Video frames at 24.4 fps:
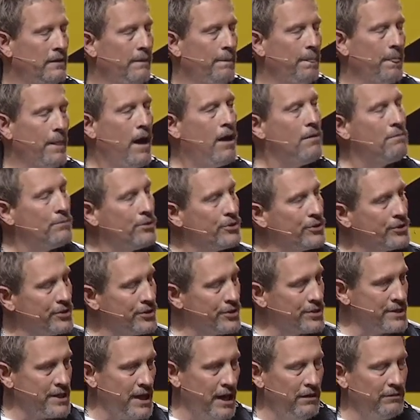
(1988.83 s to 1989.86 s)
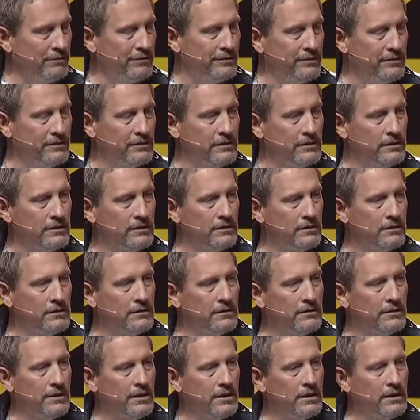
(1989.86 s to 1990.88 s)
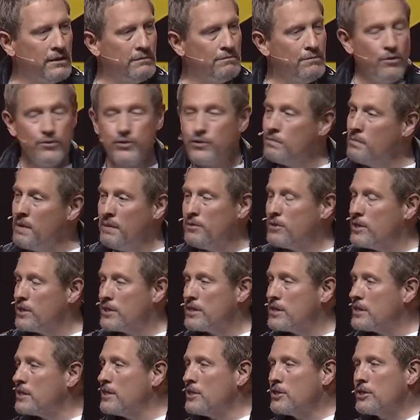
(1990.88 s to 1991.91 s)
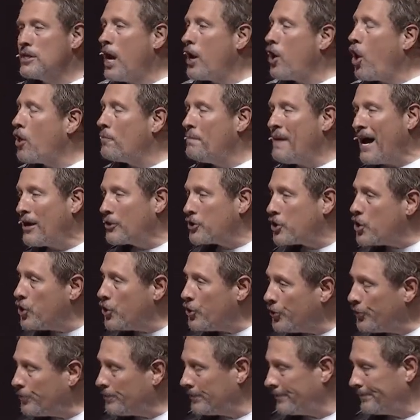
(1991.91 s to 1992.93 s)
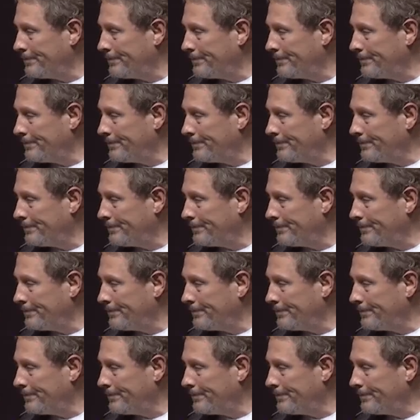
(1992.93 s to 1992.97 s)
Humble yourself. Most remember, this is not all about you.